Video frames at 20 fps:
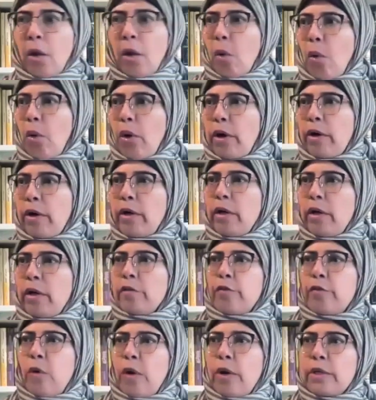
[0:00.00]
or
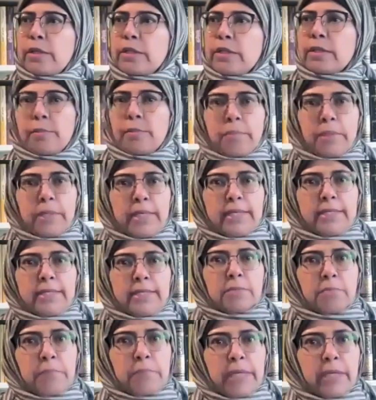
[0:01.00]
for
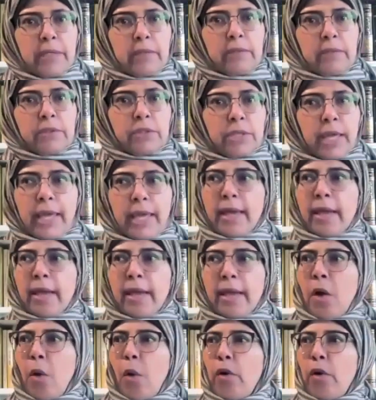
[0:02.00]
somebody's meal today,